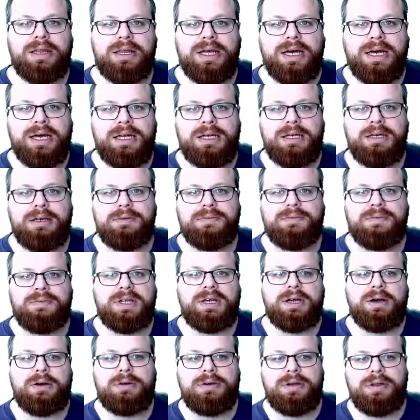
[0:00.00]
And then
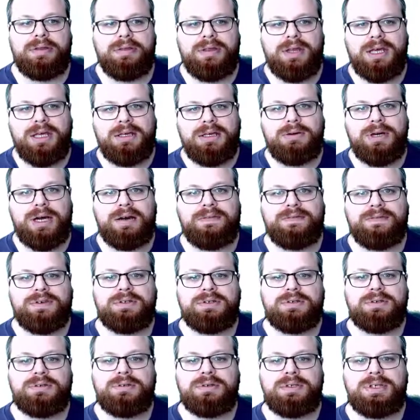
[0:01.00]
the only thing you have
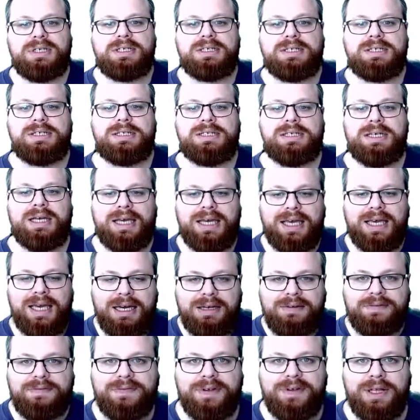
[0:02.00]
to do is,
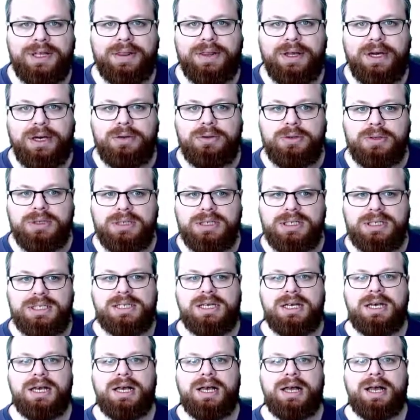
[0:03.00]
again, fill the
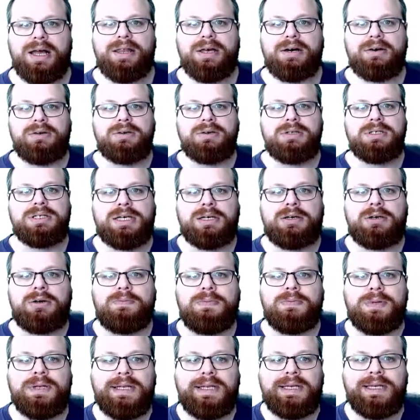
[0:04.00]
holes. And the holes are
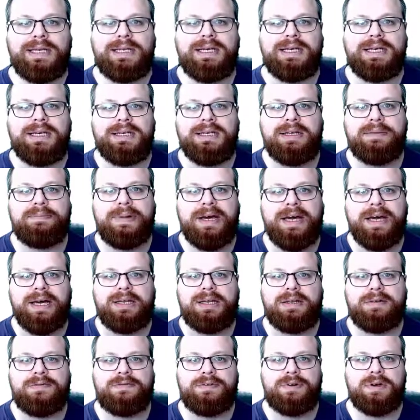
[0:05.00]
completely
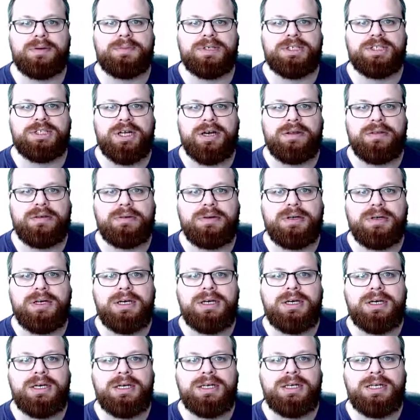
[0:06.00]
independent from each other.
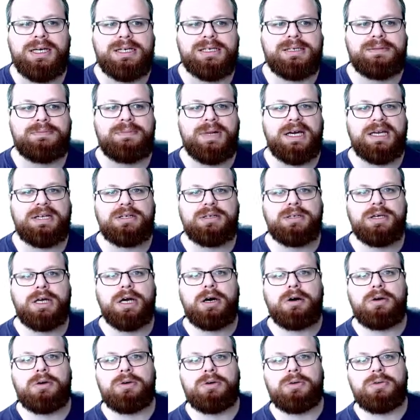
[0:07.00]
It doesn't matter
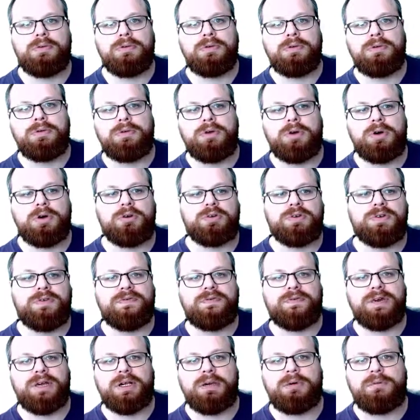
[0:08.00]
how well you
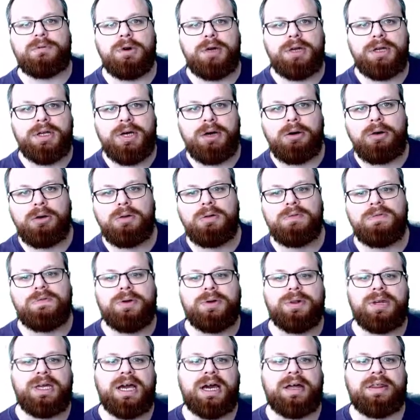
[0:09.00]
fill one hole
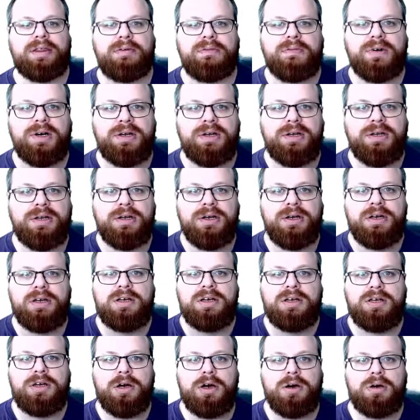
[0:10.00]
for the other one.
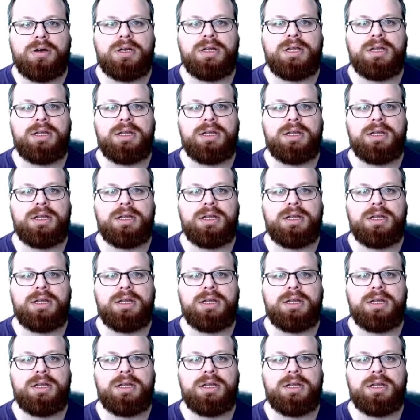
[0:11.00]
You